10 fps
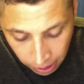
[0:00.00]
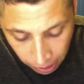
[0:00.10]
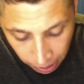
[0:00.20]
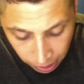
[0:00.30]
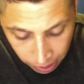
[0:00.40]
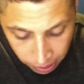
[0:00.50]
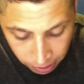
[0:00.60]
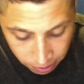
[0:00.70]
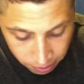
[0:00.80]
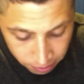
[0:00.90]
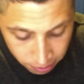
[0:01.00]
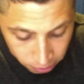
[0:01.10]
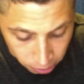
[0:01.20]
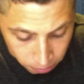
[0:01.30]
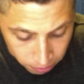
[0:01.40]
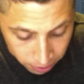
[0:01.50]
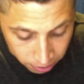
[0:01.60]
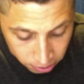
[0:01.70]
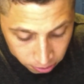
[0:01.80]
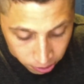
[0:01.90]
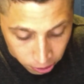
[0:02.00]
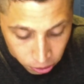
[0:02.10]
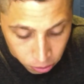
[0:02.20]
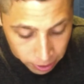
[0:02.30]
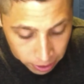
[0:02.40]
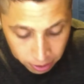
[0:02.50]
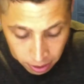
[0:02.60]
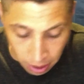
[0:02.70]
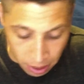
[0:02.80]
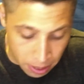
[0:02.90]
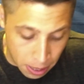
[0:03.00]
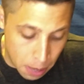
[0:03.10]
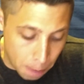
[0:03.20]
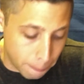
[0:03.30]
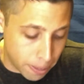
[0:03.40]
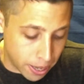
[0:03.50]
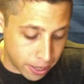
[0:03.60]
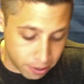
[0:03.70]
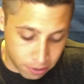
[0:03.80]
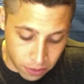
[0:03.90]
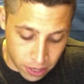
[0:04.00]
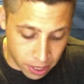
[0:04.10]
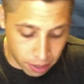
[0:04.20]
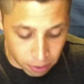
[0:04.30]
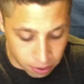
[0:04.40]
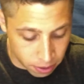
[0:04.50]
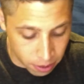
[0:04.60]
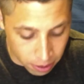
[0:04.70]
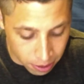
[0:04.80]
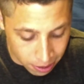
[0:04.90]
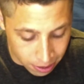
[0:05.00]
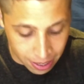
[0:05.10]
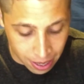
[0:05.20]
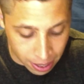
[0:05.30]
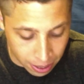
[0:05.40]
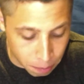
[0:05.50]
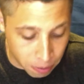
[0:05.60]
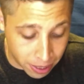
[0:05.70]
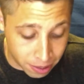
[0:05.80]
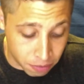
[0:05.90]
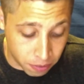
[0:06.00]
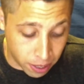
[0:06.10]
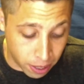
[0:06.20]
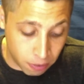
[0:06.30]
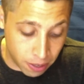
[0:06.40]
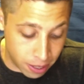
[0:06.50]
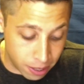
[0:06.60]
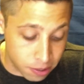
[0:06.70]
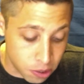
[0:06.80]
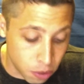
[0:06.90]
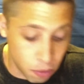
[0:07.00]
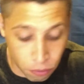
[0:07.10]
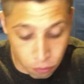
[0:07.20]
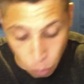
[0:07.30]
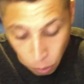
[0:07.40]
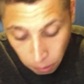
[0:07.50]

and 0 minus 3 squared minus 5. 9 minus 5 is 4.